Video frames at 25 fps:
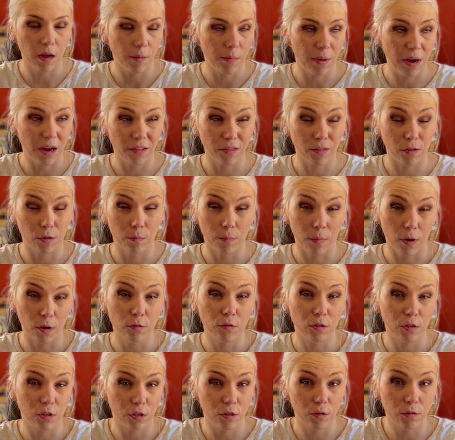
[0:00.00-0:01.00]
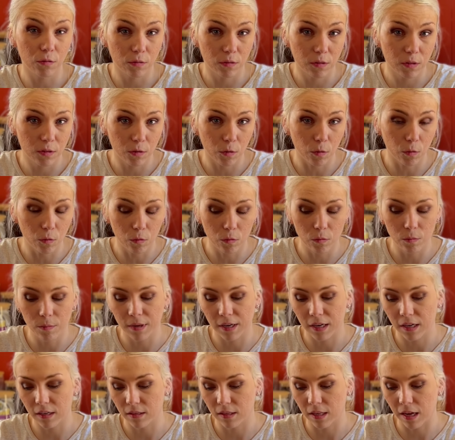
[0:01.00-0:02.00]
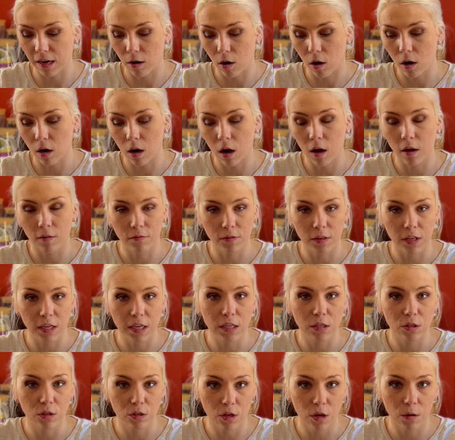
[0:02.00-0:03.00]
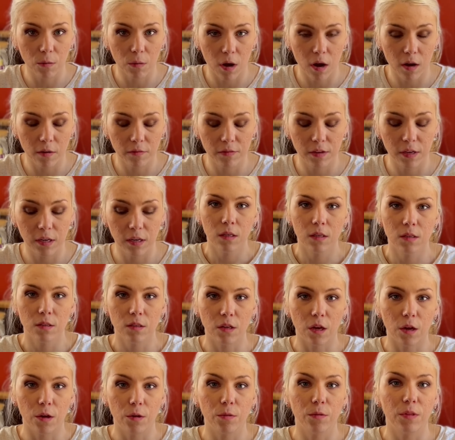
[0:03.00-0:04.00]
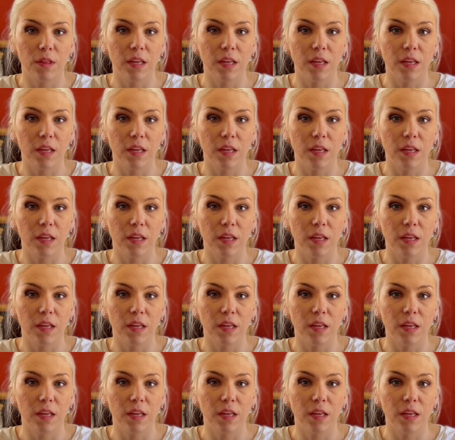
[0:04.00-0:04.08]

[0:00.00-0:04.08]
about their most used tool because they are off leash so often. So